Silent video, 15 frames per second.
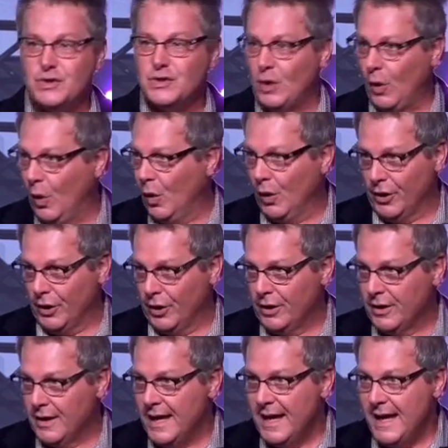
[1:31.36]
to
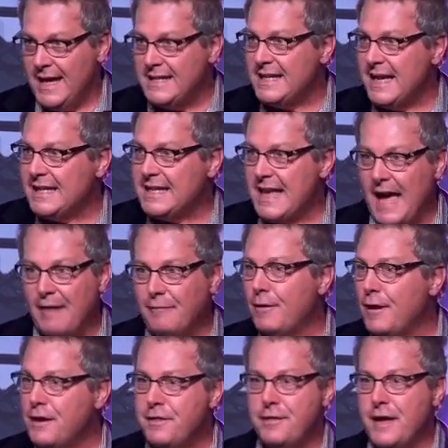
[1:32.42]
order. He sets
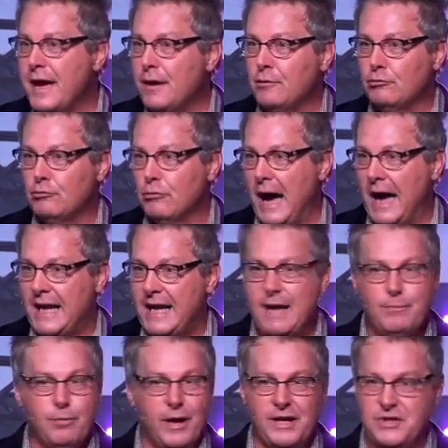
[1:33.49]
everything right.
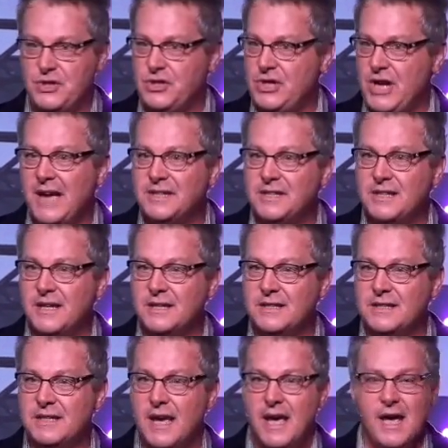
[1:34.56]
He brings
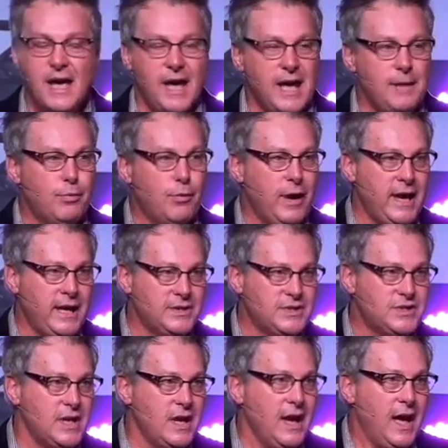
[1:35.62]
justice. He
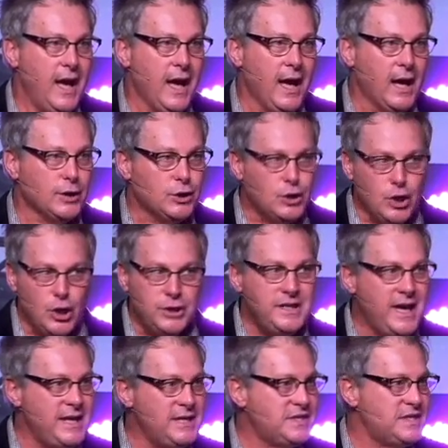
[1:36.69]
brings
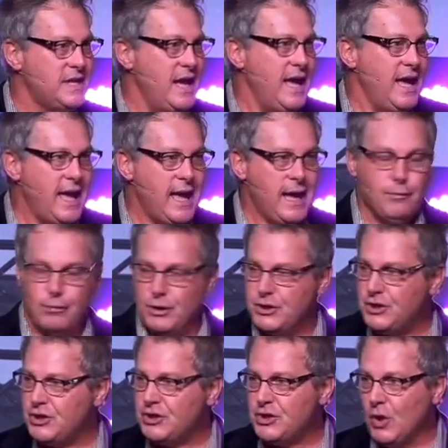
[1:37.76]
goodness. He
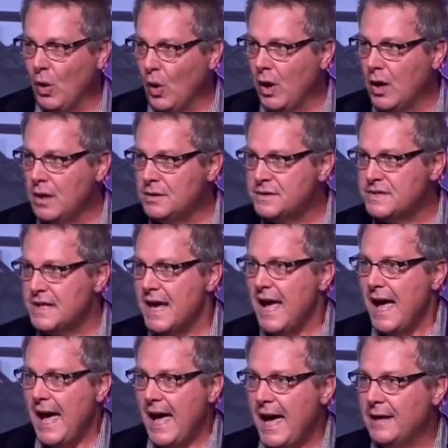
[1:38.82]
restores.
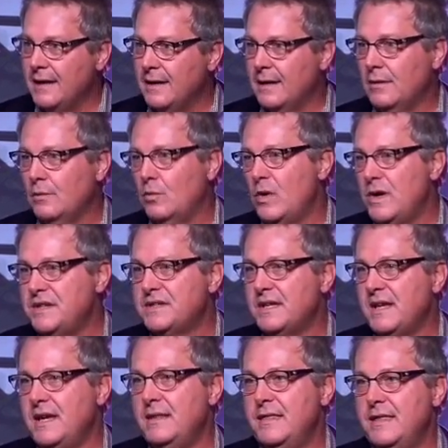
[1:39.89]
And we
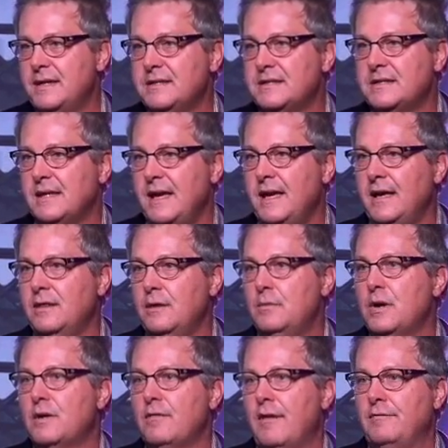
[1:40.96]
see this in the
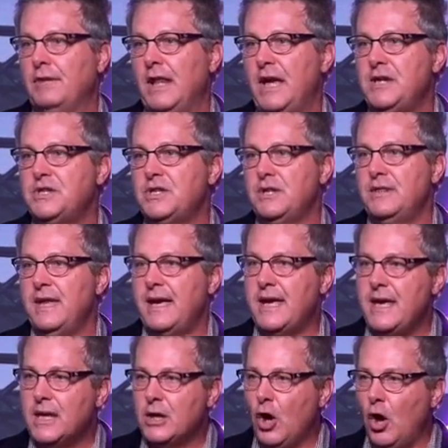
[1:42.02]
book of Revelation, that
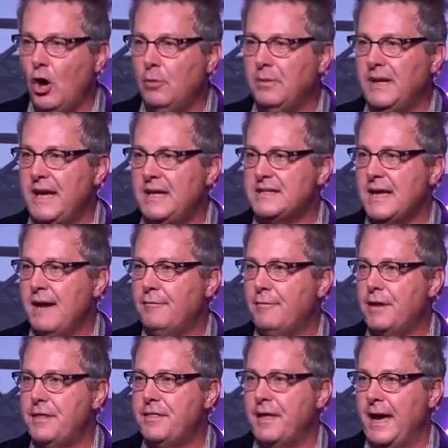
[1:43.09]
he culminates
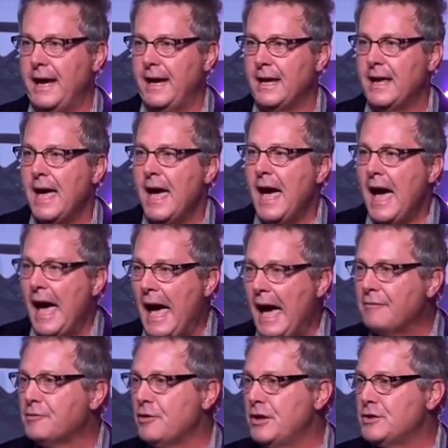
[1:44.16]
everything
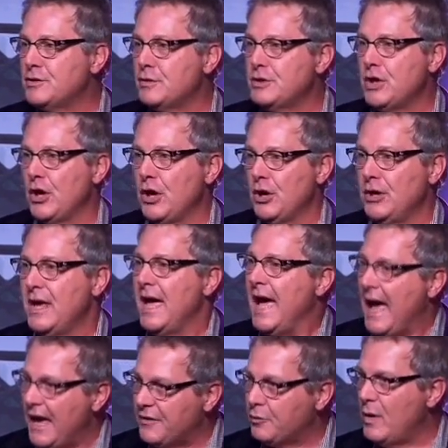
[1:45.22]
after his return
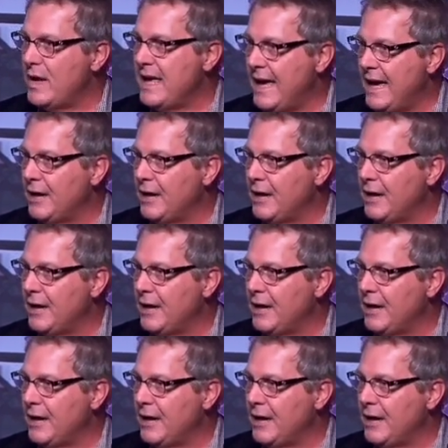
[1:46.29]
as we